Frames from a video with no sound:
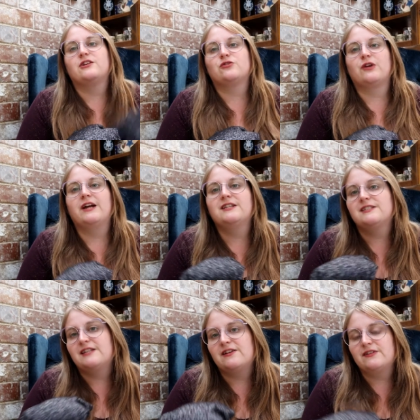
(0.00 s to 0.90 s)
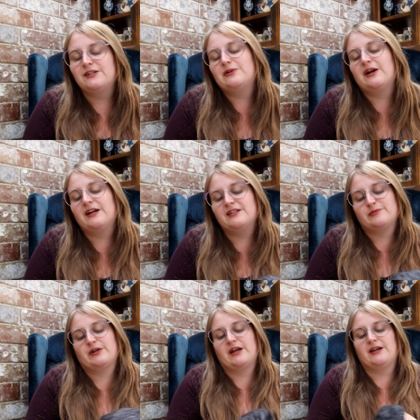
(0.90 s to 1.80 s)
I tried to save it, you
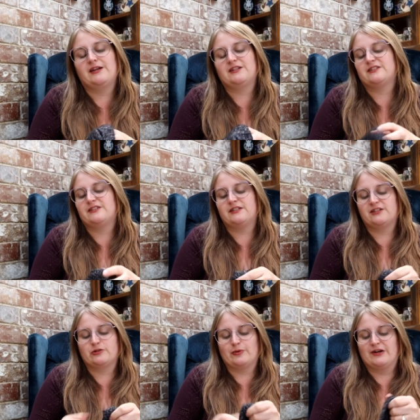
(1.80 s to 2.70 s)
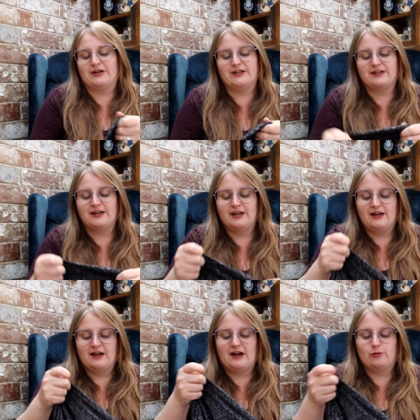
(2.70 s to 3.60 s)
guys, but I just needed to wear it.
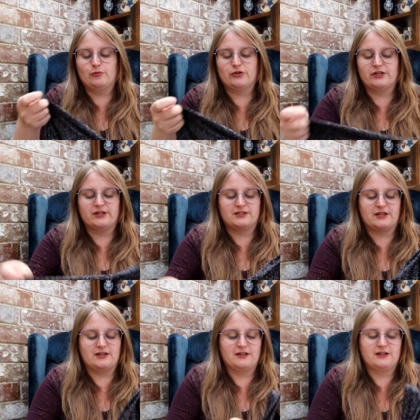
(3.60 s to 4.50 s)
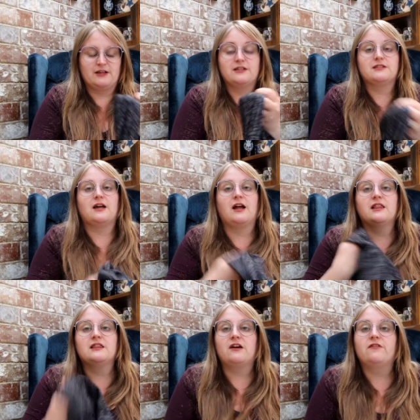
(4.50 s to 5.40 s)
I'm really excited. It's
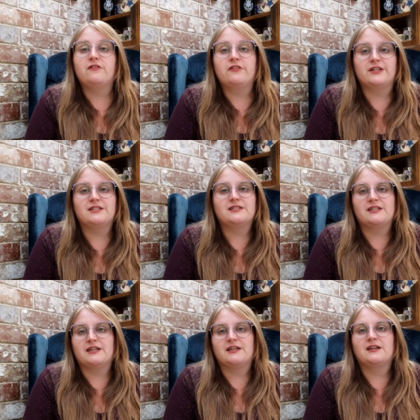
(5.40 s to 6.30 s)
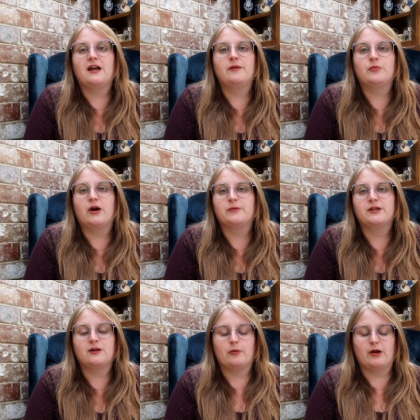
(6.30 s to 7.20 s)
I love this thing. I'm probably
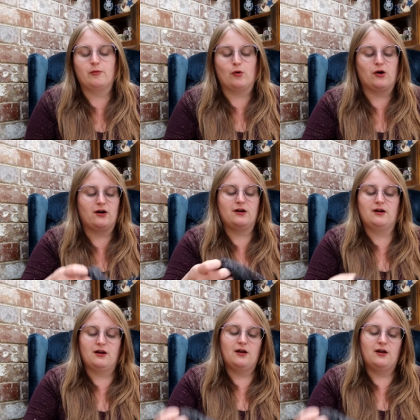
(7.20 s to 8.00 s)
going to buy more.